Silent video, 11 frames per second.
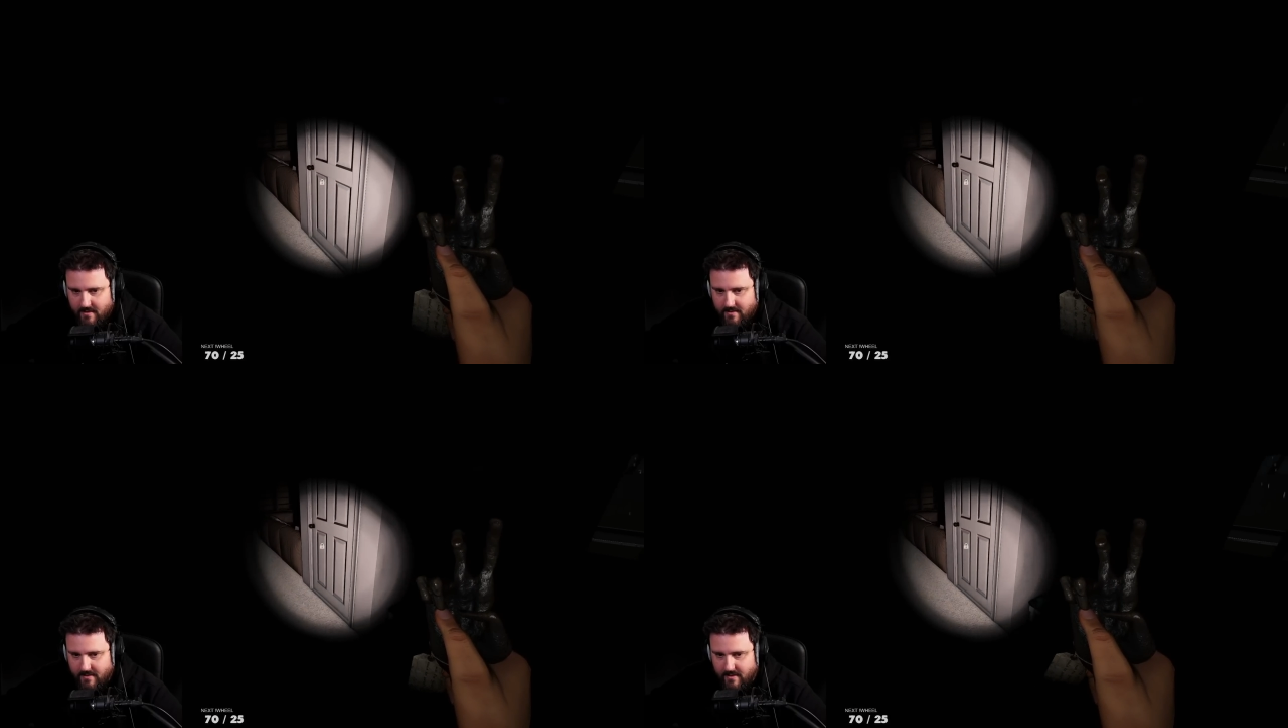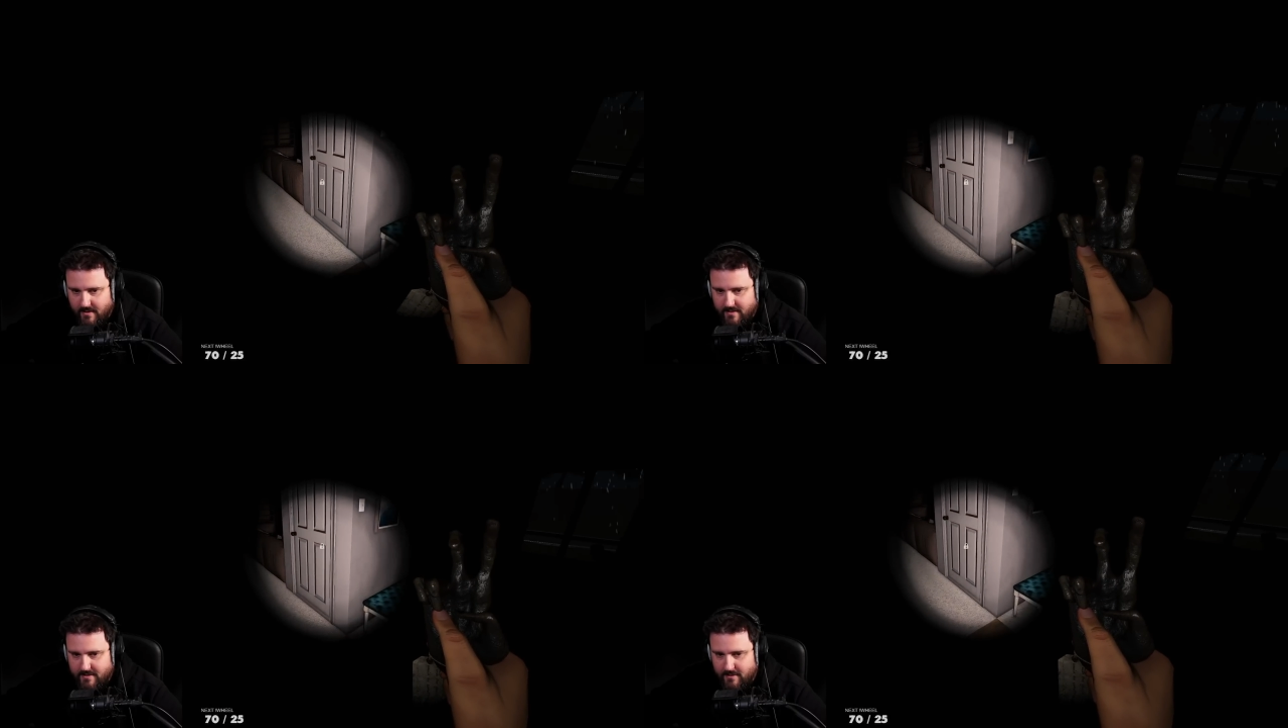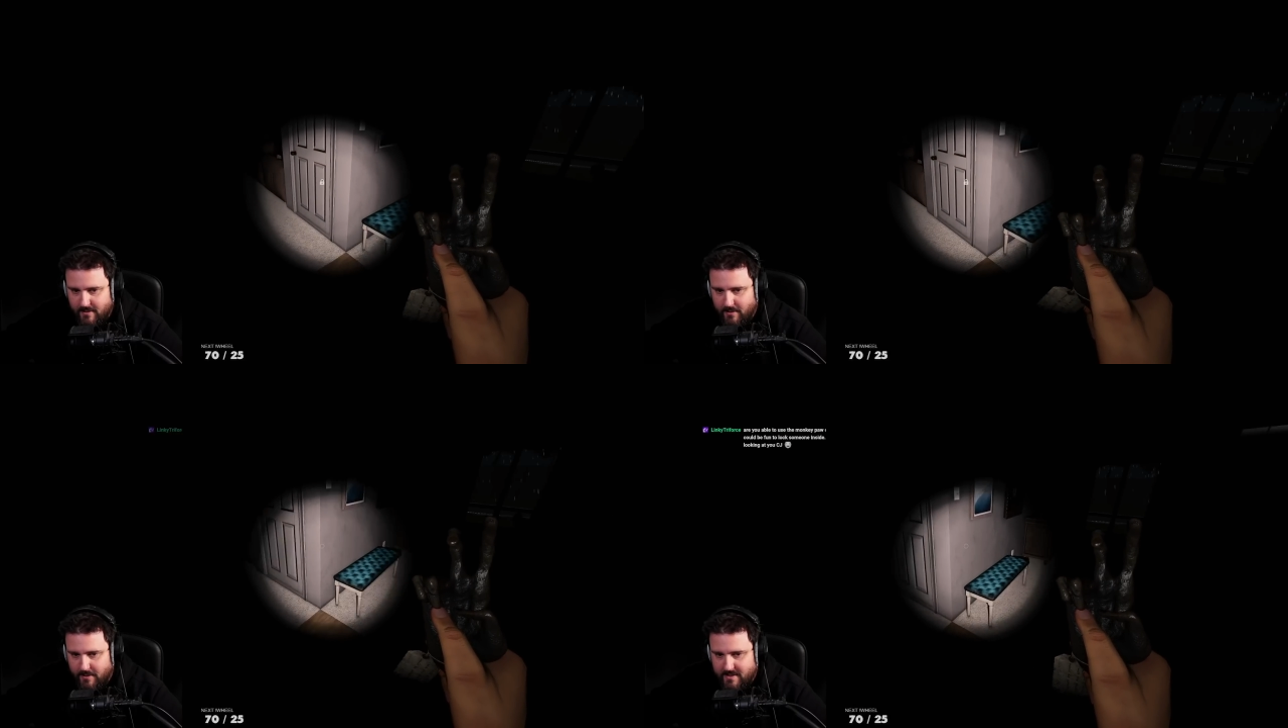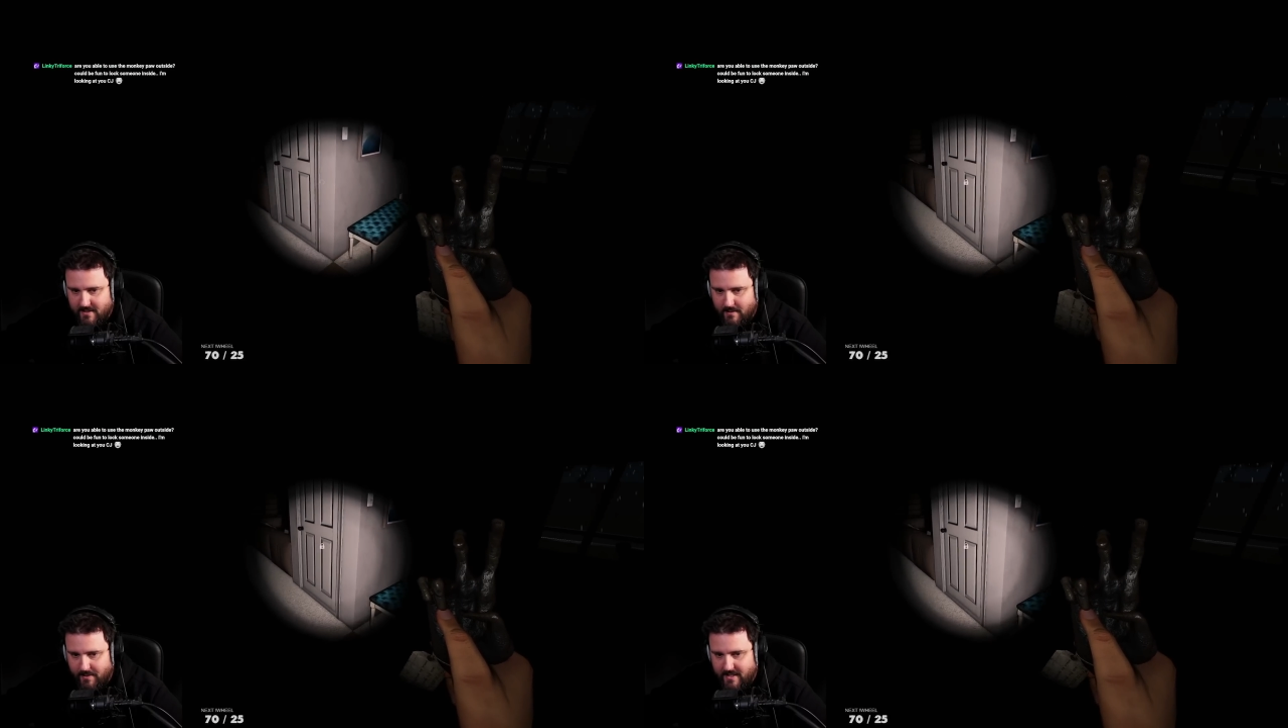So you know it's in the
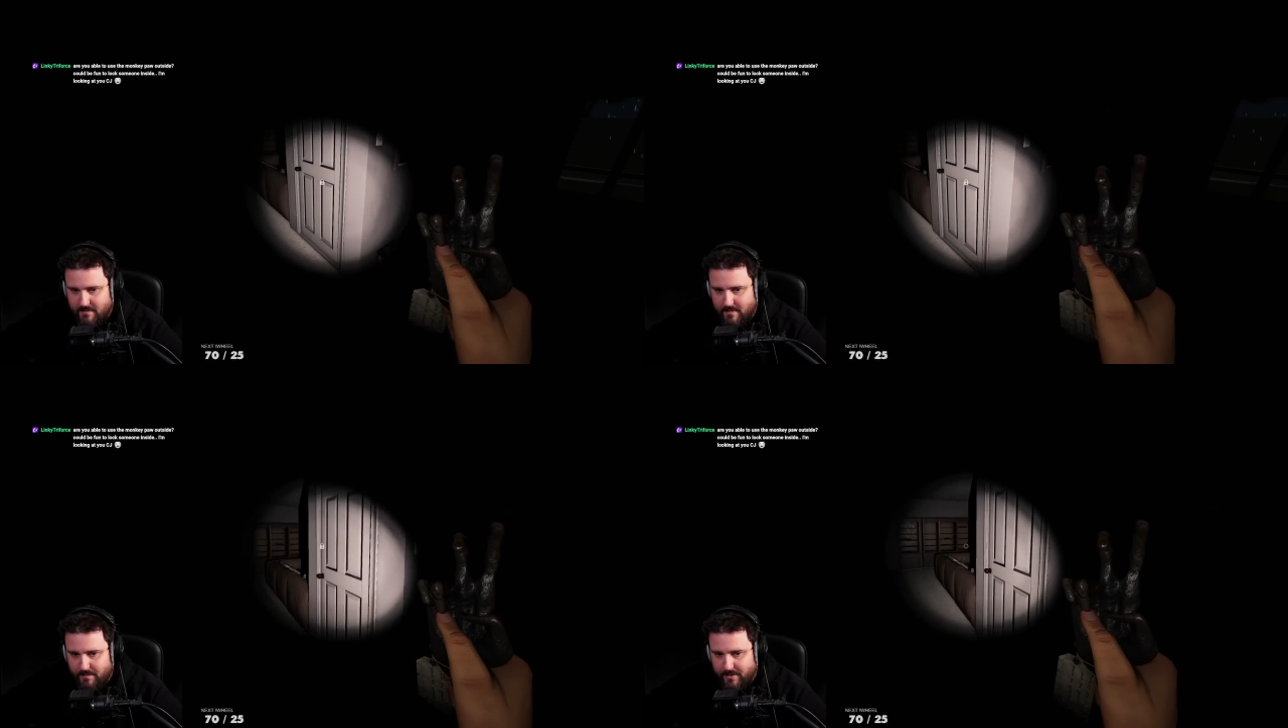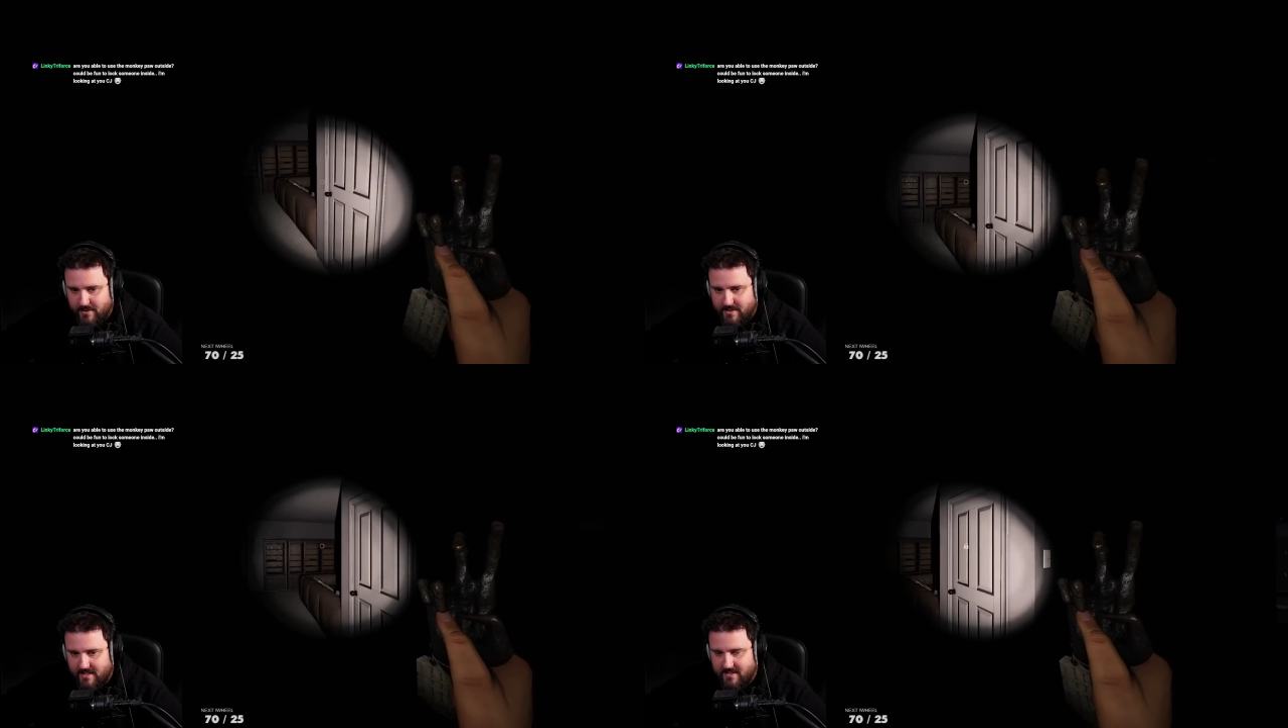basement because that's